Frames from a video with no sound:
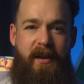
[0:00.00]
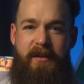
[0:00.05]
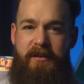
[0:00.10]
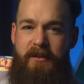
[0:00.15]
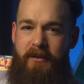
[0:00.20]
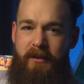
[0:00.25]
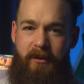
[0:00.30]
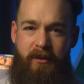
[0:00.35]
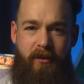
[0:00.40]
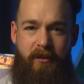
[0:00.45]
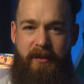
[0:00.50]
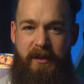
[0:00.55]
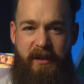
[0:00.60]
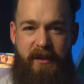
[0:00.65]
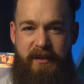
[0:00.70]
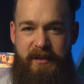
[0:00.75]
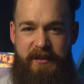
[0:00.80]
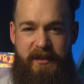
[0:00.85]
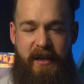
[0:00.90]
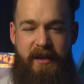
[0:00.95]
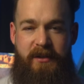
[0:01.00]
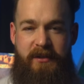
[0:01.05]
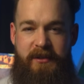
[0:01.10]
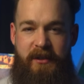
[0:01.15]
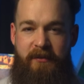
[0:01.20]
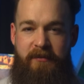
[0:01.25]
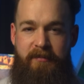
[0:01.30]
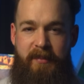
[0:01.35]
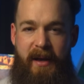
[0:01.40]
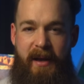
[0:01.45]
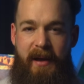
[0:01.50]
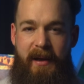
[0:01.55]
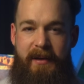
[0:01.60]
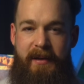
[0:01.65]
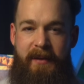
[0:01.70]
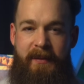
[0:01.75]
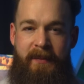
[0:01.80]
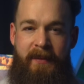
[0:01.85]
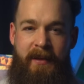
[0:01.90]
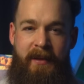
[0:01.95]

and you're only gonna set yourself back.